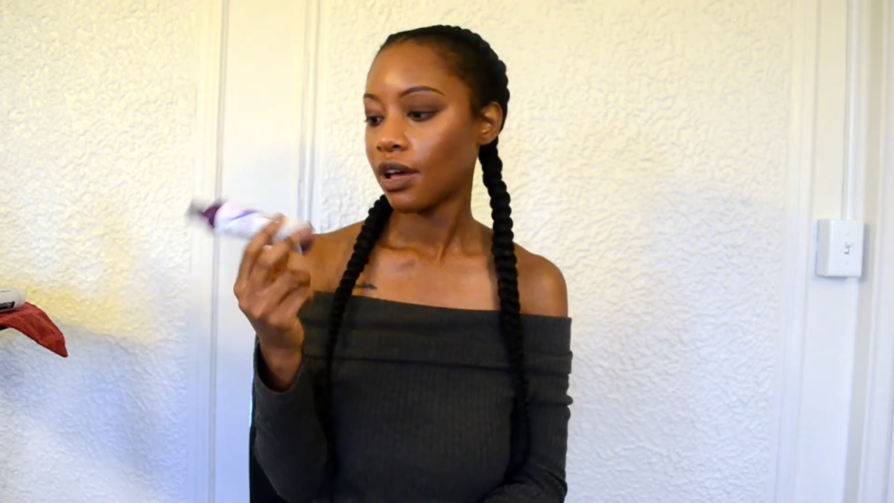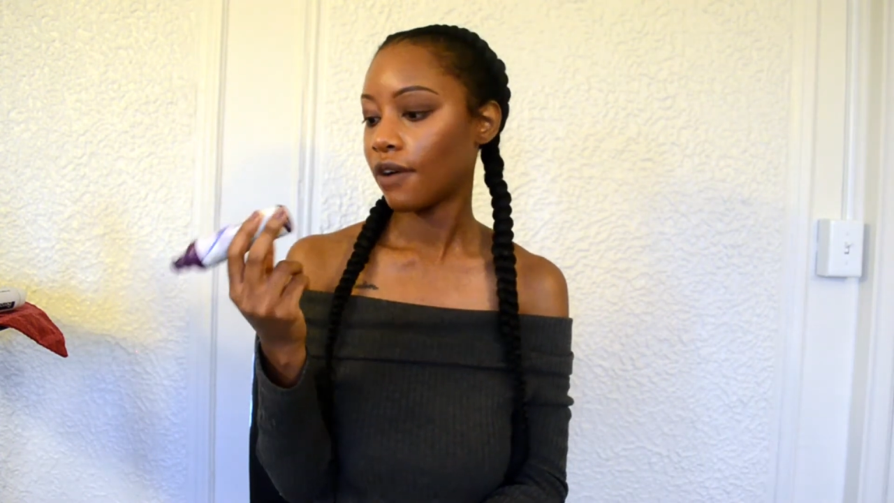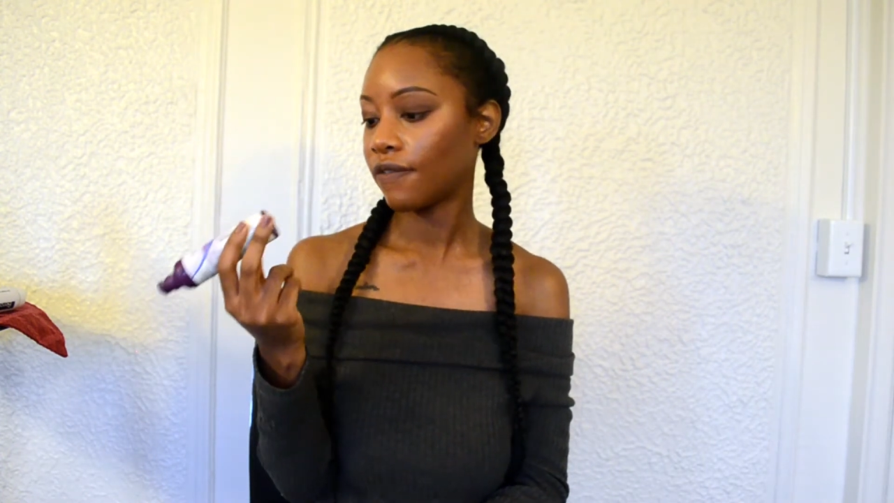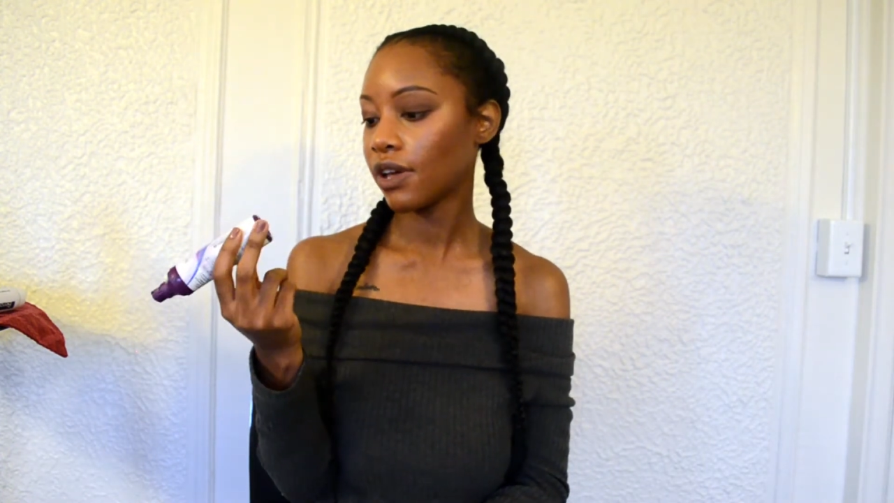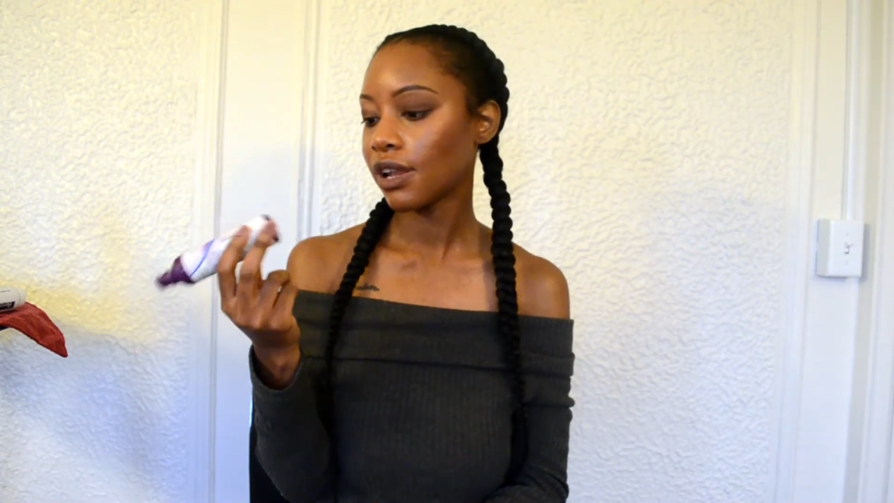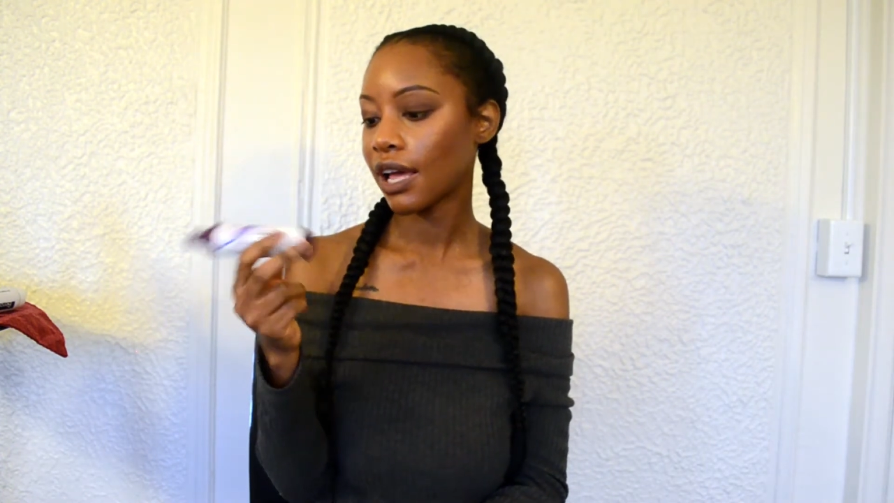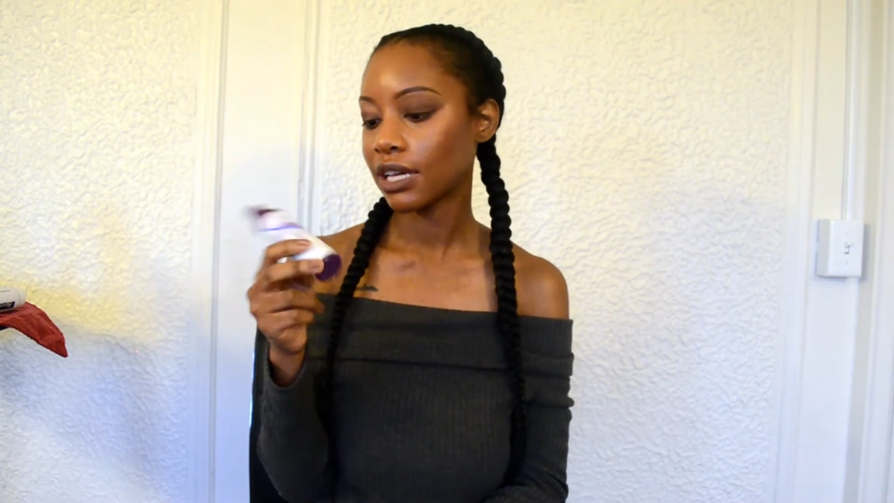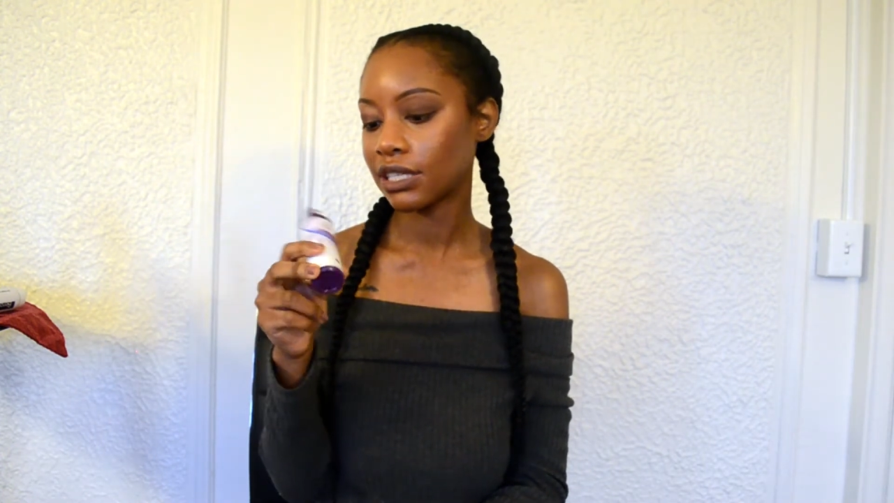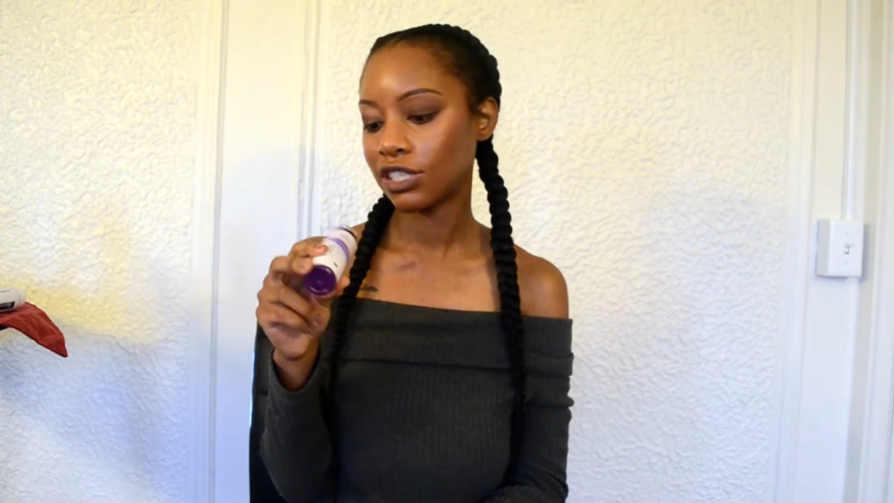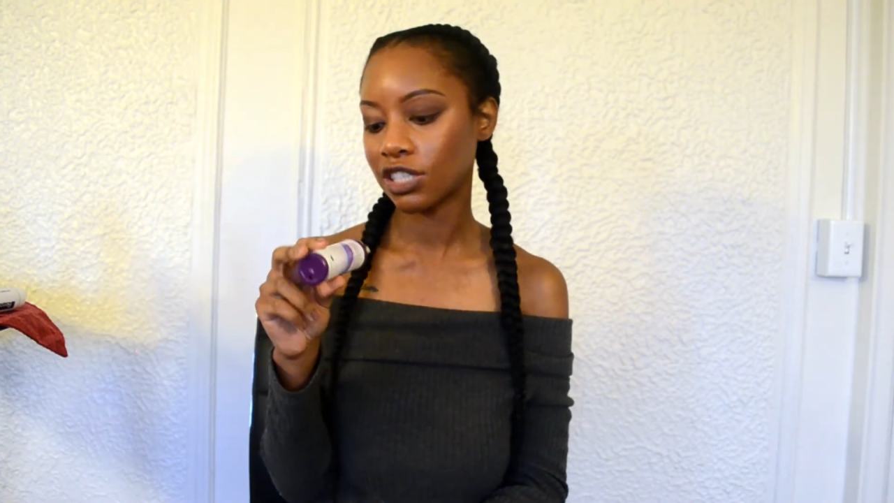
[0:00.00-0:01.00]
I feel like
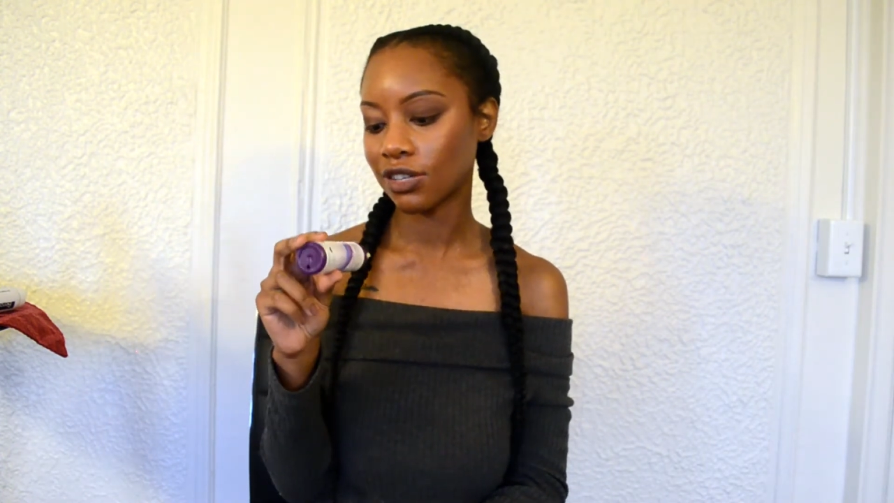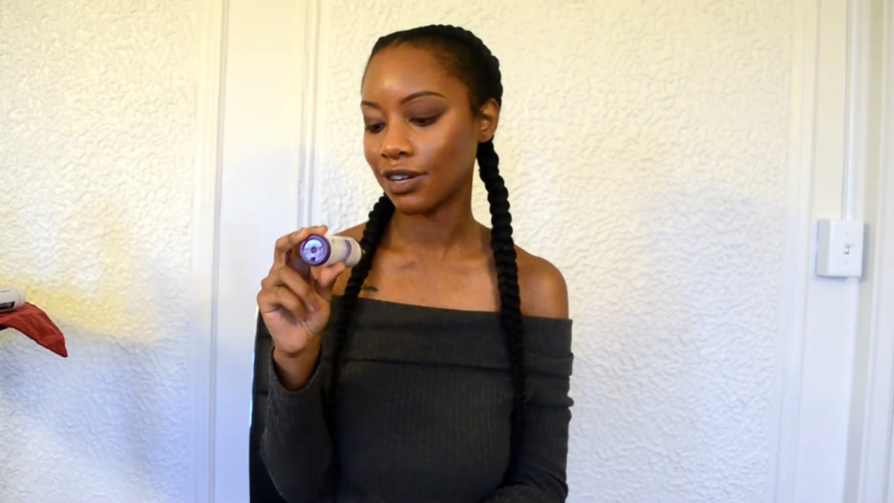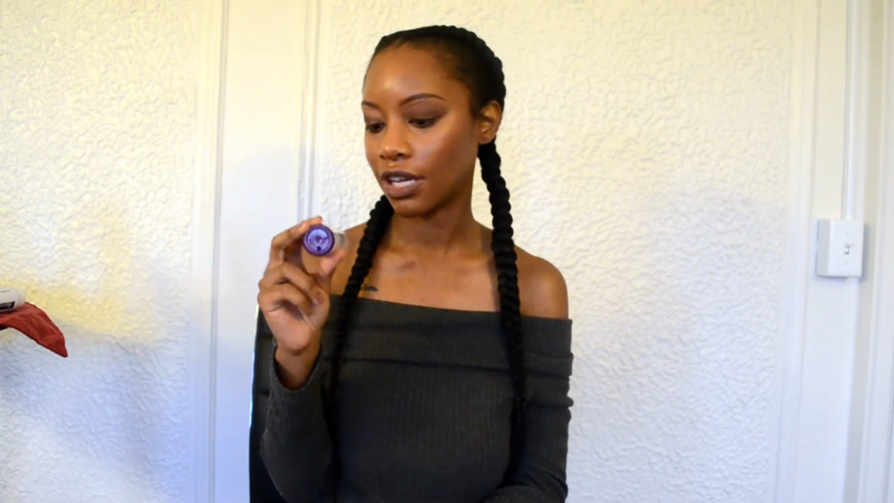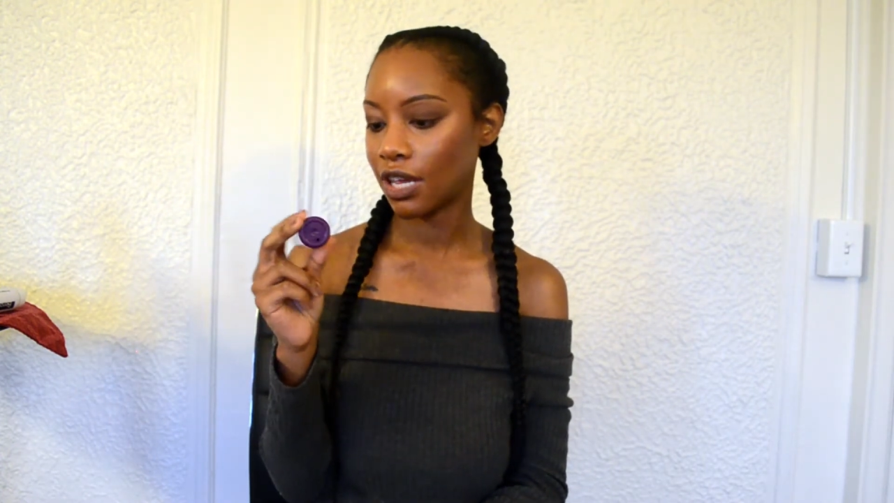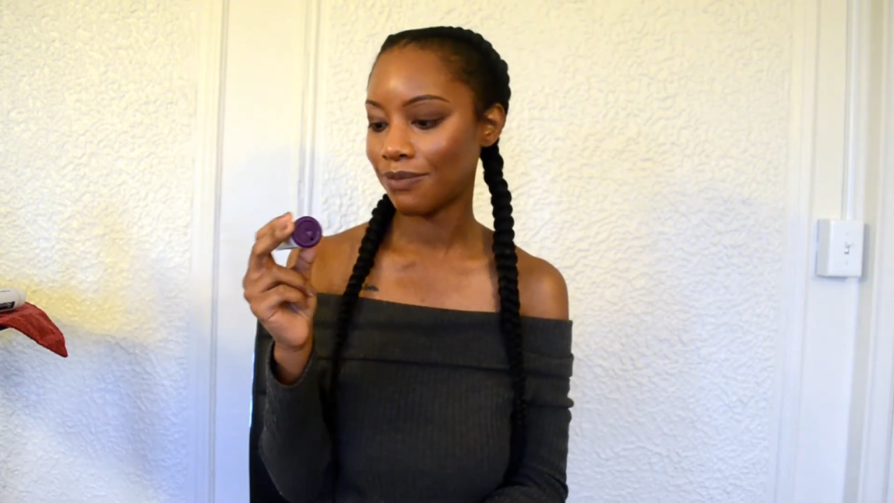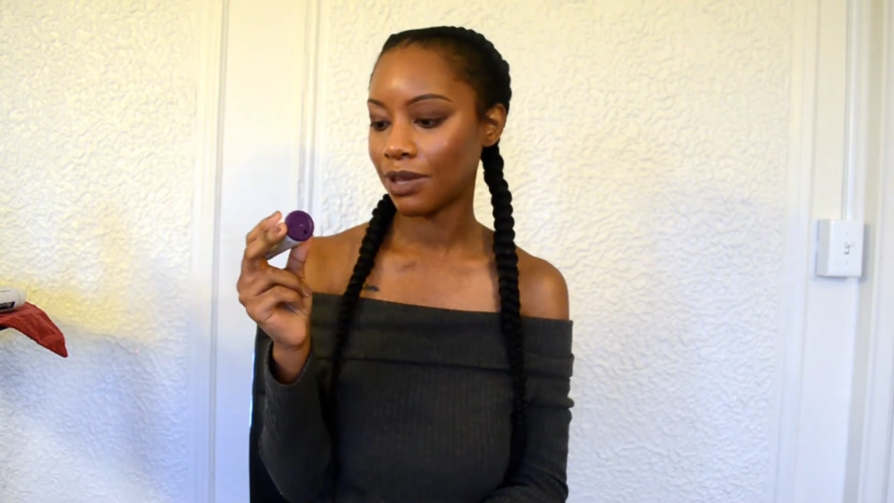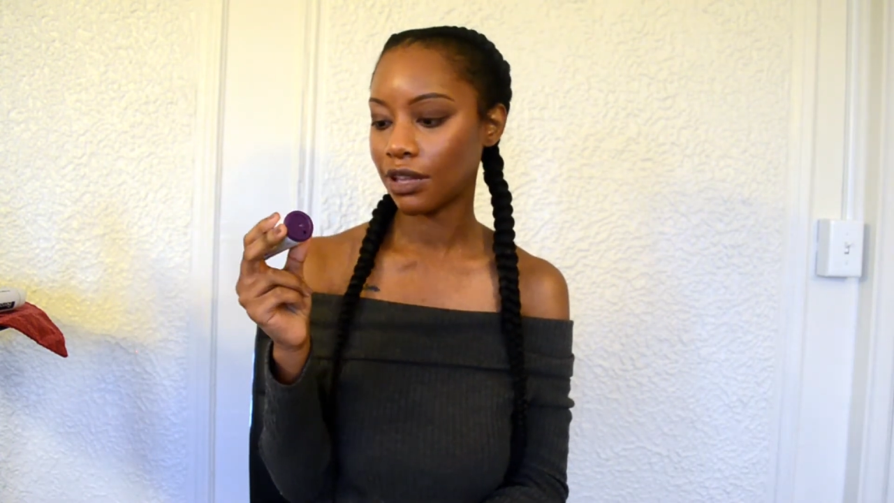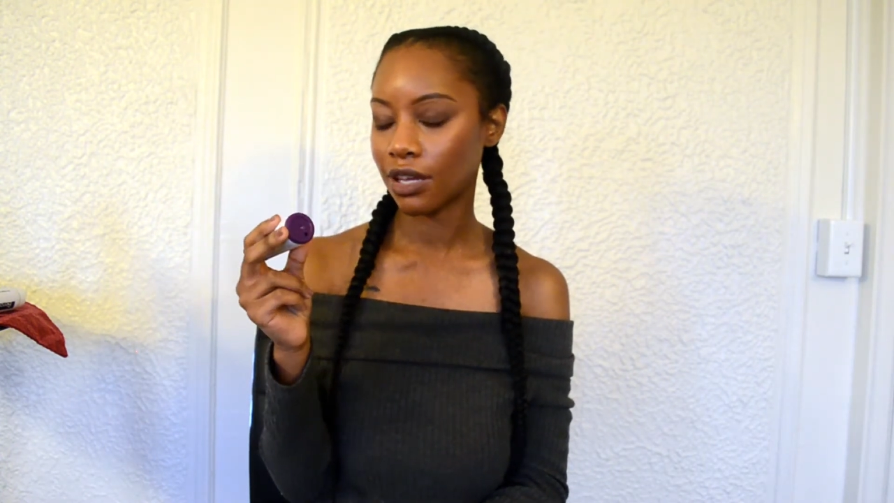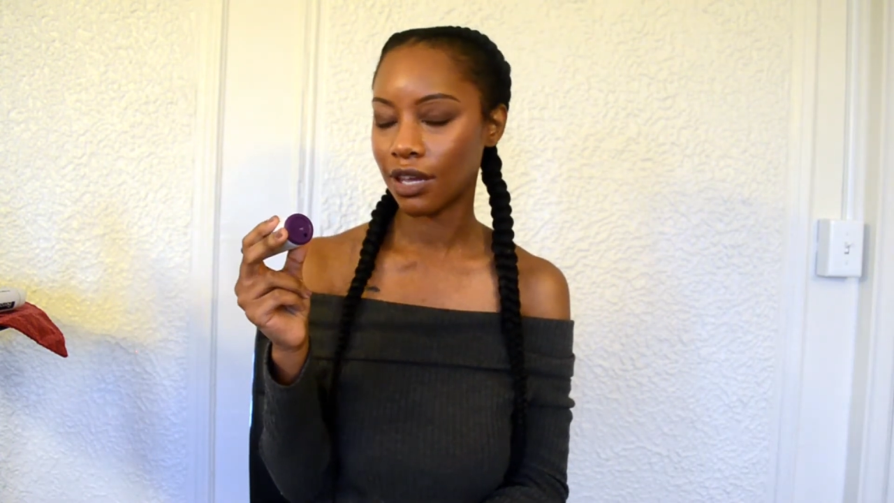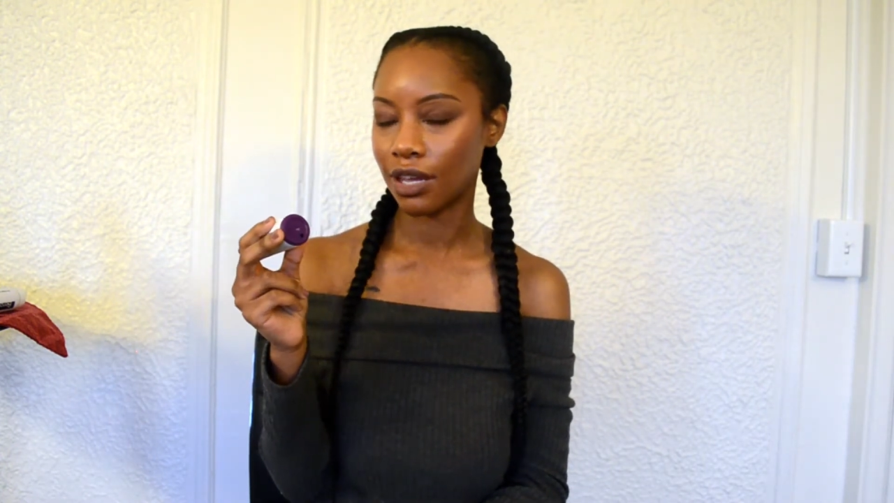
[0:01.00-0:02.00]
it's just gonna keep me
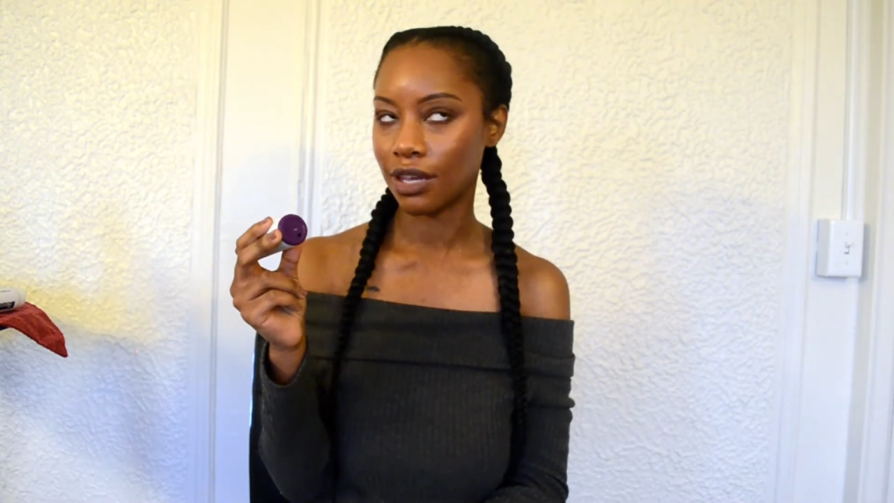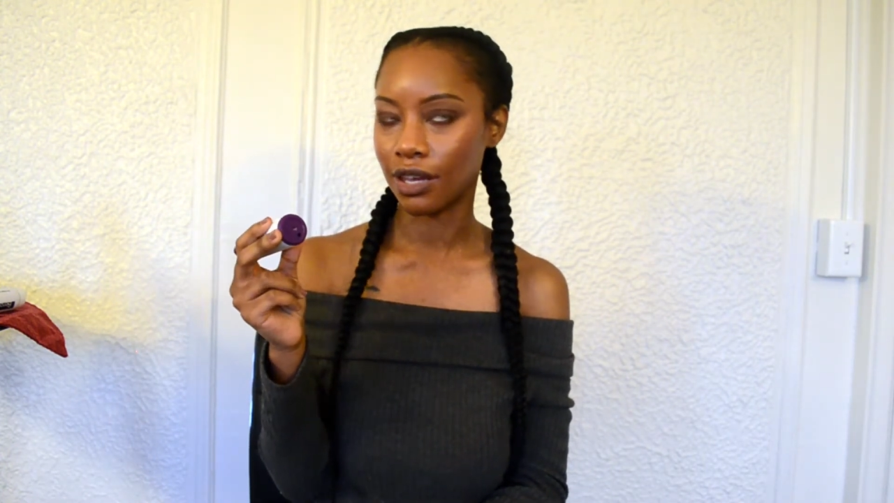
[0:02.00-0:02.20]
looking